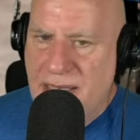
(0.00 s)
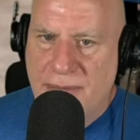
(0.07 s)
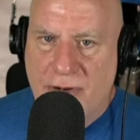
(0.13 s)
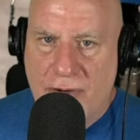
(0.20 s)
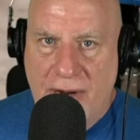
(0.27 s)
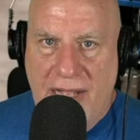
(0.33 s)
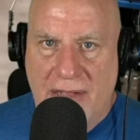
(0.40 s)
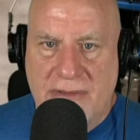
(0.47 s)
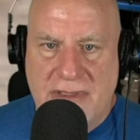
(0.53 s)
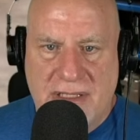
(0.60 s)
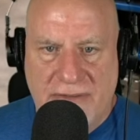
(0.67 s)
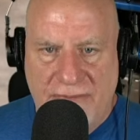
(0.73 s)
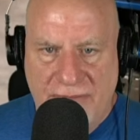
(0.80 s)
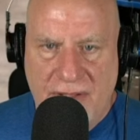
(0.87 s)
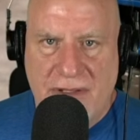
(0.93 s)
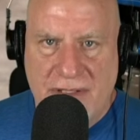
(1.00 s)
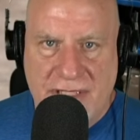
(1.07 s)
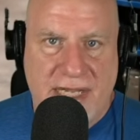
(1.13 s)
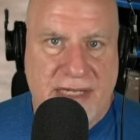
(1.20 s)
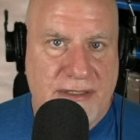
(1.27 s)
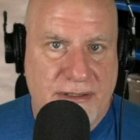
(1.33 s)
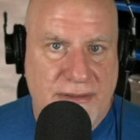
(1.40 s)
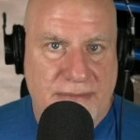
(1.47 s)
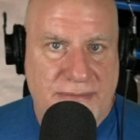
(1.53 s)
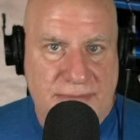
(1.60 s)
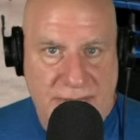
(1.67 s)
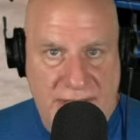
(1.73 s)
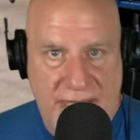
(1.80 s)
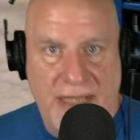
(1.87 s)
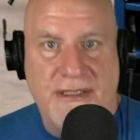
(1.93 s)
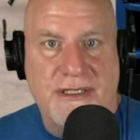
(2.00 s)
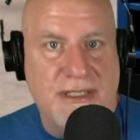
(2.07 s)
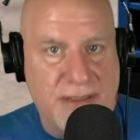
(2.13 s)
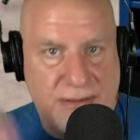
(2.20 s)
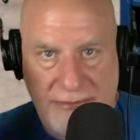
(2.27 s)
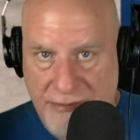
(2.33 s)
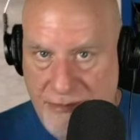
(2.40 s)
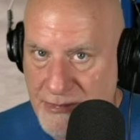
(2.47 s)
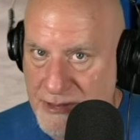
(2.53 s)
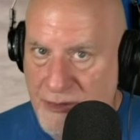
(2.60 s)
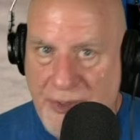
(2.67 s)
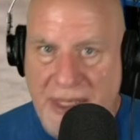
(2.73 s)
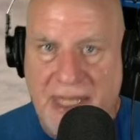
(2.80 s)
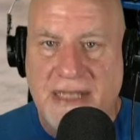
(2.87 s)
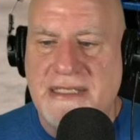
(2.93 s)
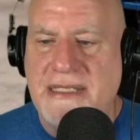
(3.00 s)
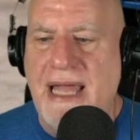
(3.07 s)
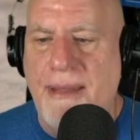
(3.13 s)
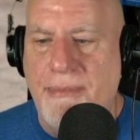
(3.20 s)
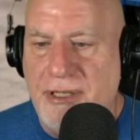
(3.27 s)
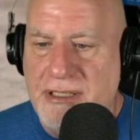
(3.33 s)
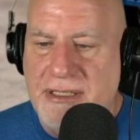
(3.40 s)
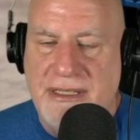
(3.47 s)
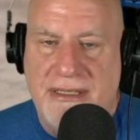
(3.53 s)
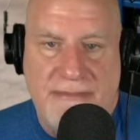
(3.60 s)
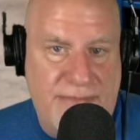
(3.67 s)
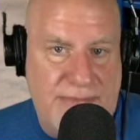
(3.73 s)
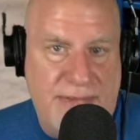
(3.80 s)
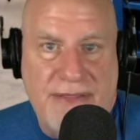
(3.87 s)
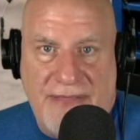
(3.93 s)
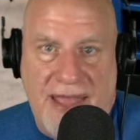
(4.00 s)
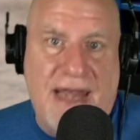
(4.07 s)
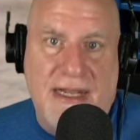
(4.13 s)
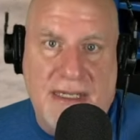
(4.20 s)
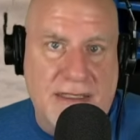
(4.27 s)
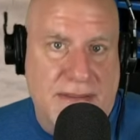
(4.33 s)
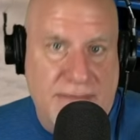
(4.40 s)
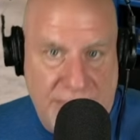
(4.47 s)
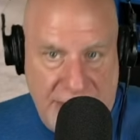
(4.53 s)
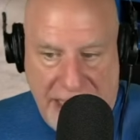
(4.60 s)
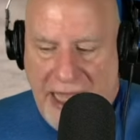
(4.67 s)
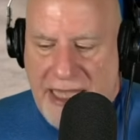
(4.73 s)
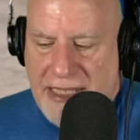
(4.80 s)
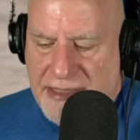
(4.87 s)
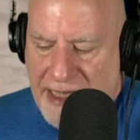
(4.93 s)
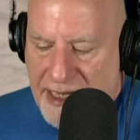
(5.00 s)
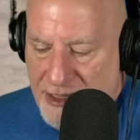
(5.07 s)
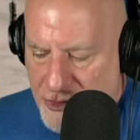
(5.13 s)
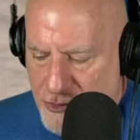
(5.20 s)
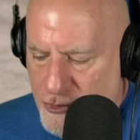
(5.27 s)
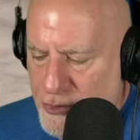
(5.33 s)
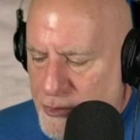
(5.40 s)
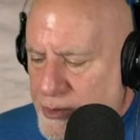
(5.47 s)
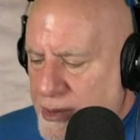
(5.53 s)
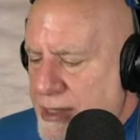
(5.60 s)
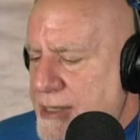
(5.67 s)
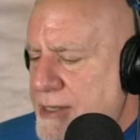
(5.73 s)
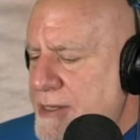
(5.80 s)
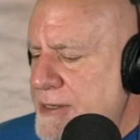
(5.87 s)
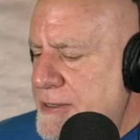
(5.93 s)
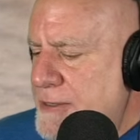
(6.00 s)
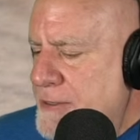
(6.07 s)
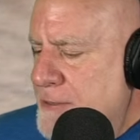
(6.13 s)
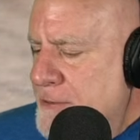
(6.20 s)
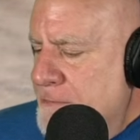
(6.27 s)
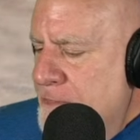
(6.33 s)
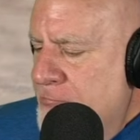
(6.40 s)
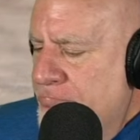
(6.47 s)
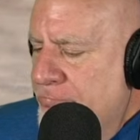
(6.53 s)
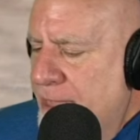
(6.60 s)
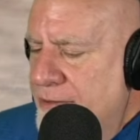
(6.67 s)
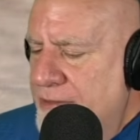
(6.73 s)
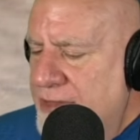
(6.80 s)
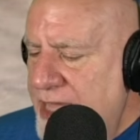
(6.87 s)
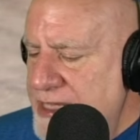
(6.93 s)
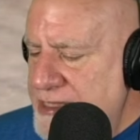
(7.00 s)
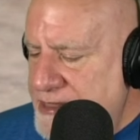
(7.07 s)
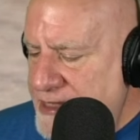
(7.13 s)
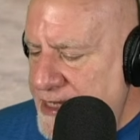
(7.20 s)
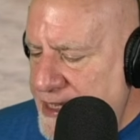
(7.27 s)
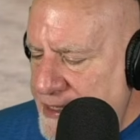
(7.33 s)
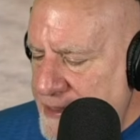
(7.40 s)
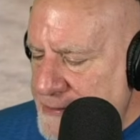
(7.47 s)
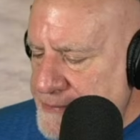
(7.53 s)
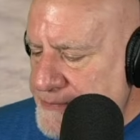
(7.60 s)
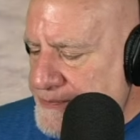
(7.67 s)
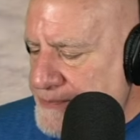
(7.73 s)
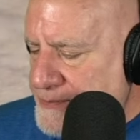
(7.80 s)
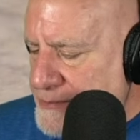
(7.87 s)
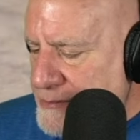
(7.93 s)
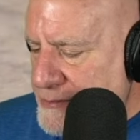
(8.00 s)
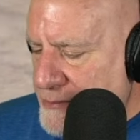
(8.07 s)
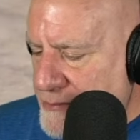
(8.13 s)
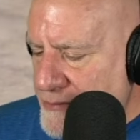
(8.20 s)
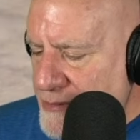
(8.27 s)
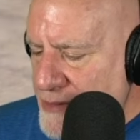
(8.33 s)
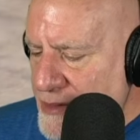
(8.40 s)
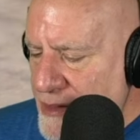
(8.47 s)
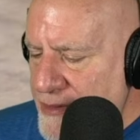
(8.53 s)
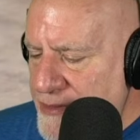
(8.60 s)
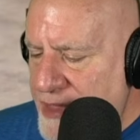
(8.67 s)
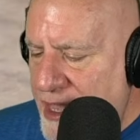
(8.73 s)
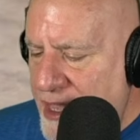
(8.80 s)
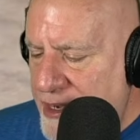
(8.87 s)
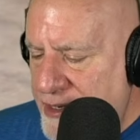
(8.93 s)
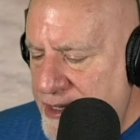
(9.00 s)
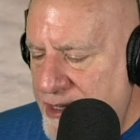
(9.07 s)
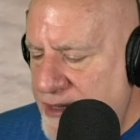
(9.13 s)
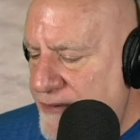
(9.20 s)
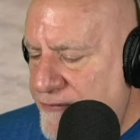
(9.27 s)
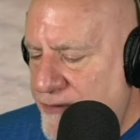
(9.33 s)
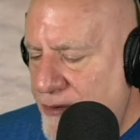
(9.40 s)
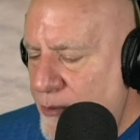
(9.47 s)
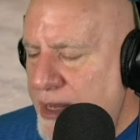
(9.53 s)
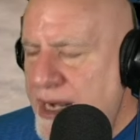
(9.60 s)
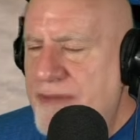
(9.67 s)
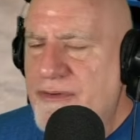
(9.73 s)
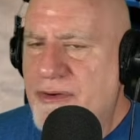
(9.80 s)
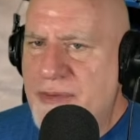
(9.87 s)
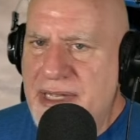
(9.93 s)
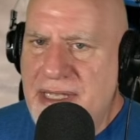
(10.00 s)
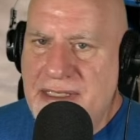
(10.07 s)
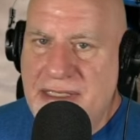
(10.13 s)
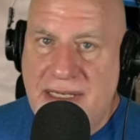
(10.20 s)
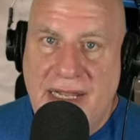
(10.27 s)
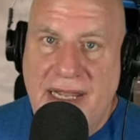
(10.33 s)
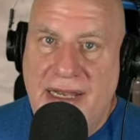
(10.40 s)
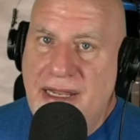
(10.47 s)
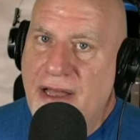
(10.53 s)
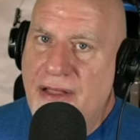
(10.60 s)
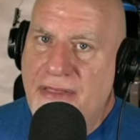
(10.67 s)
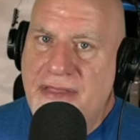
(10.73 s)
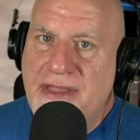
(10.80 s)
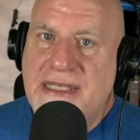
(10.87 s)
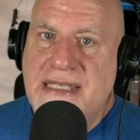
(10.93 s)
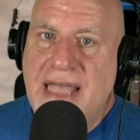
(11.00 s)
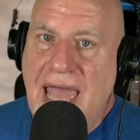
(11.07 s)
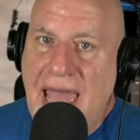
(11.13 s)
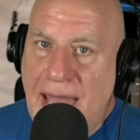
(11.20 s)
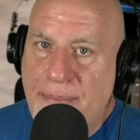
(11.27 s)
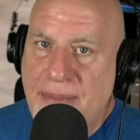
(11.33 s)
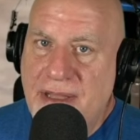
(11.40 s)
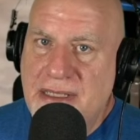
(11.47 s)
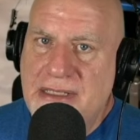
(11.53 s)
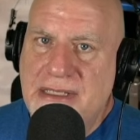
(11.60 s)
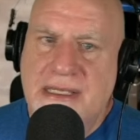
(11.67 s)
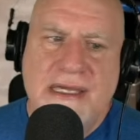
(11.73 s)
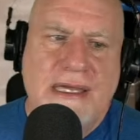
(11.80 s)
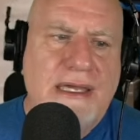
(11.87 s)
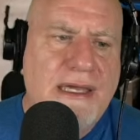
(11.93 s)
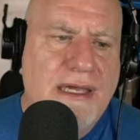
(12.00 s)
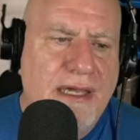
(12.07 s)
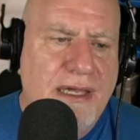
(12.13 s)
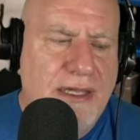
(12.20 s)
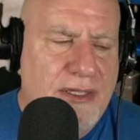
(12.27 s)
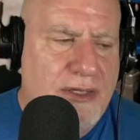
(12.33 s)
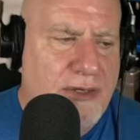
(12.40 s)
grounds the fuel injector. Okay, just so we can establish that that is the case, that is true. Let's say that for whatever reason, and y'all, this happens, you'll